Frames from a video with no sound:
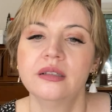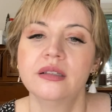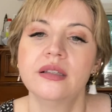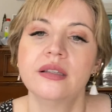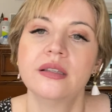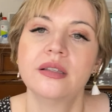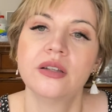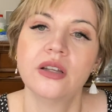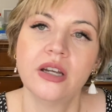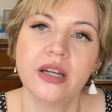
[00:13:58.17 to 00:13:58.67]

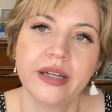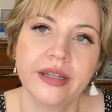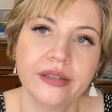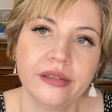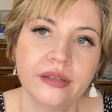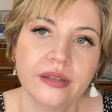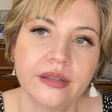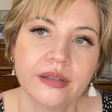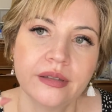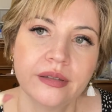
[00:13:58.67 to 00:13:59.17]
it's
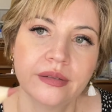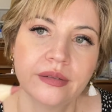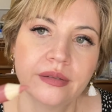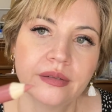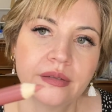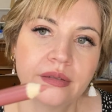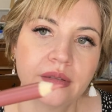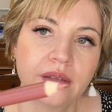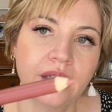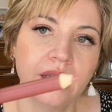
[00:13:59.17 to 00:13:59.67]
nice
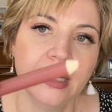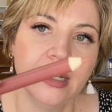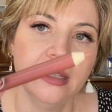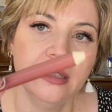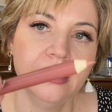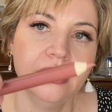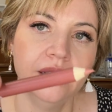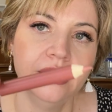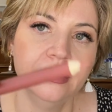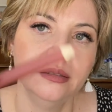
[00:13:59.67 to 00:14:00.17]

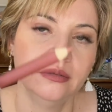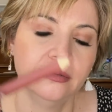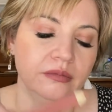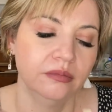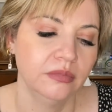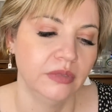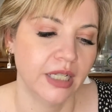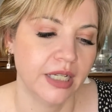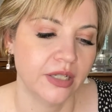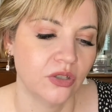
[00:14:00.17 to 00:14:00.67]
colour,
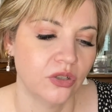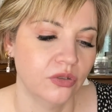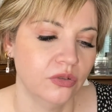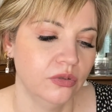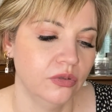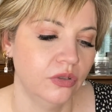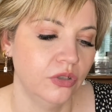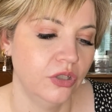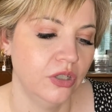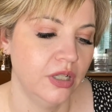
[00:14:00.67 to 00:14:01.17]

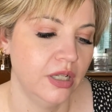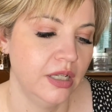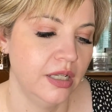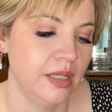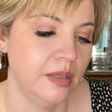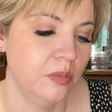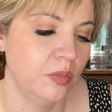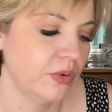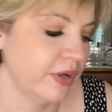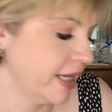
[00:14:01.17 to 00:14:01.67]
natural
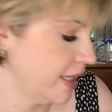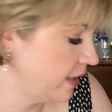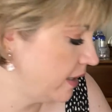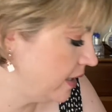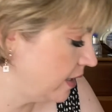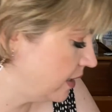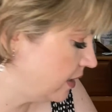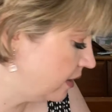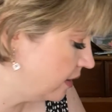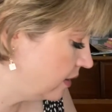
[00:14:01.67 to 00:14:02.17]
nudie
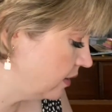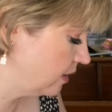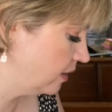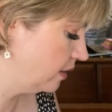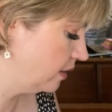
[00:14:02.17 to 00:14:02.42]
brownie